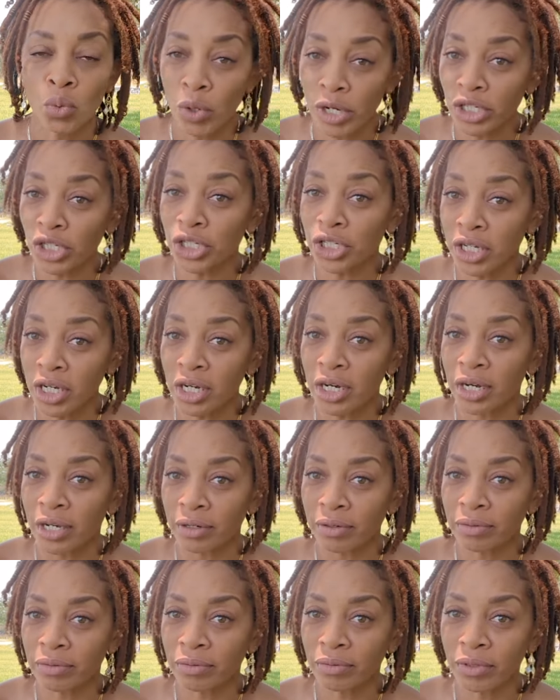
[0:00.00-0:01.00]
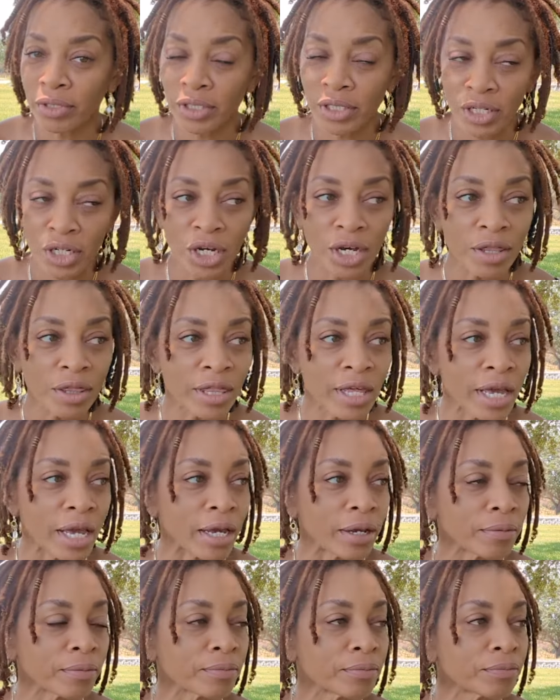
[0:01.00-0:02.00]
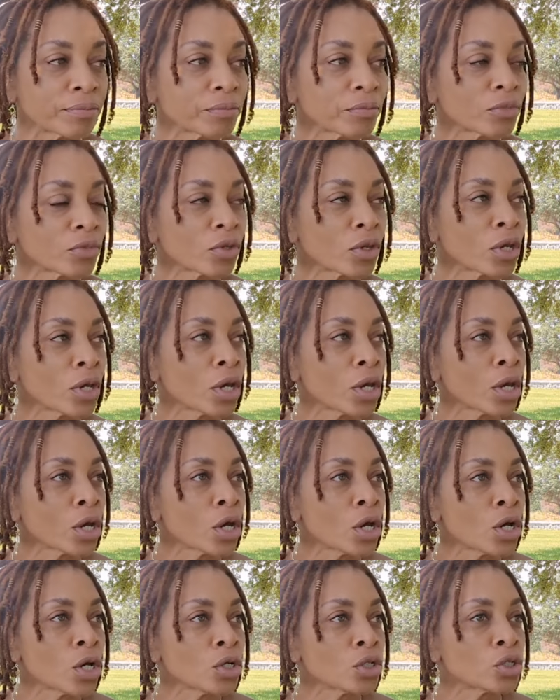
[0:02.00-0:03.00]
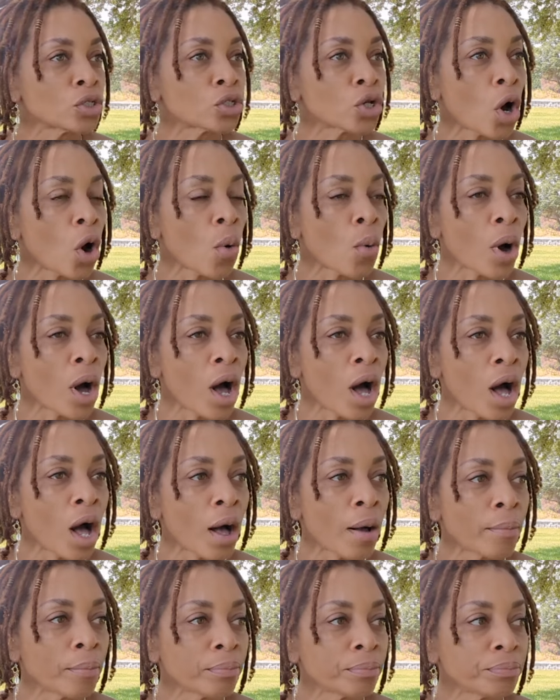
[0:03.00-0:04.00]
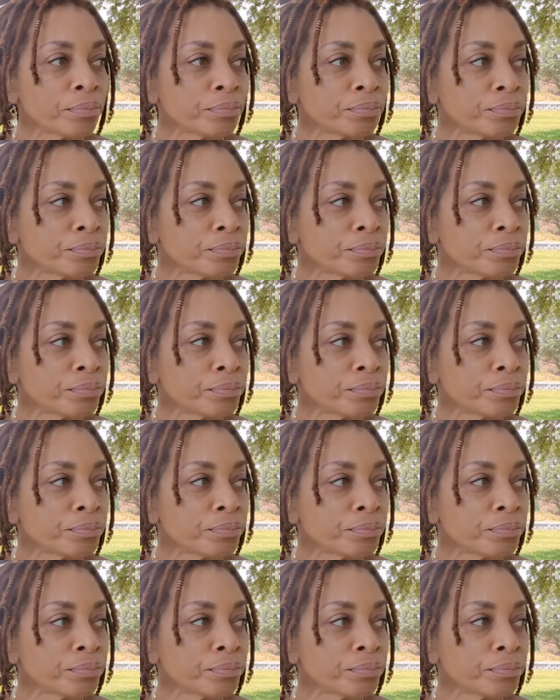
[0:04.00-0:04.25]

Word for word: Which is good. It's a good thing. So, um,